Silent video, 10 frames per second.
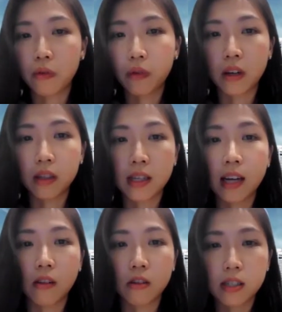the
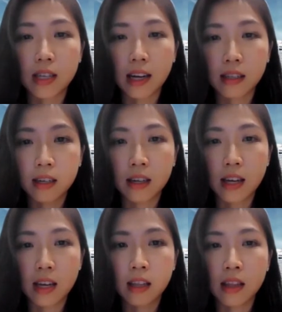technology sector
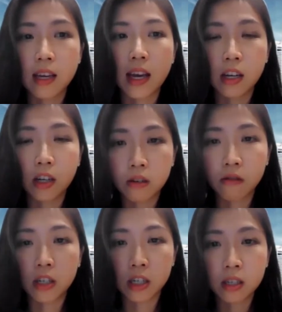in the Asia
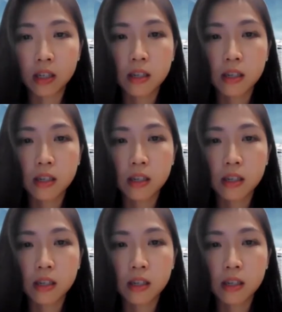region.